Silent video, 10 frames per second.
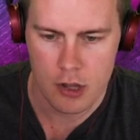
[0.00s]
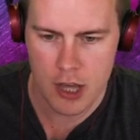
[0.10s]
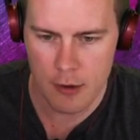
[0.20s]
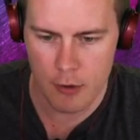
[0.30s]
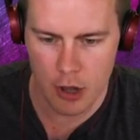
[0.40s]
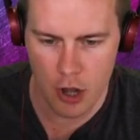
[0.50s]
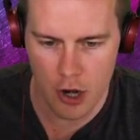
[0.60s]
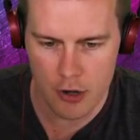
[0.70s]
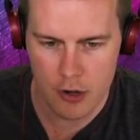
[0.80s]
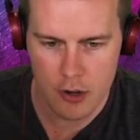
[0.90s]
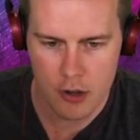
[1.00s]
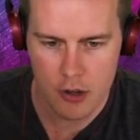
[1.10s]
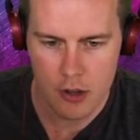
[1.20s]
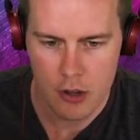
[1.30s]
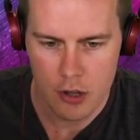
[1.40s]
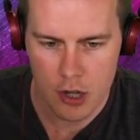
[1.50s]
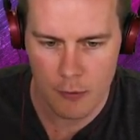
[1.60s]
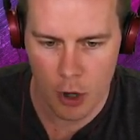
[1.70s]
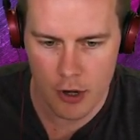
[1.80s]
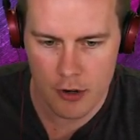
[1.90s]
Okay, reload.
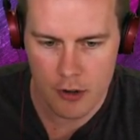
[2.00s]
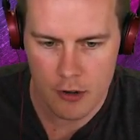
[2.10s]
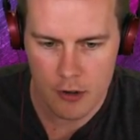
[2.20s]
Come on.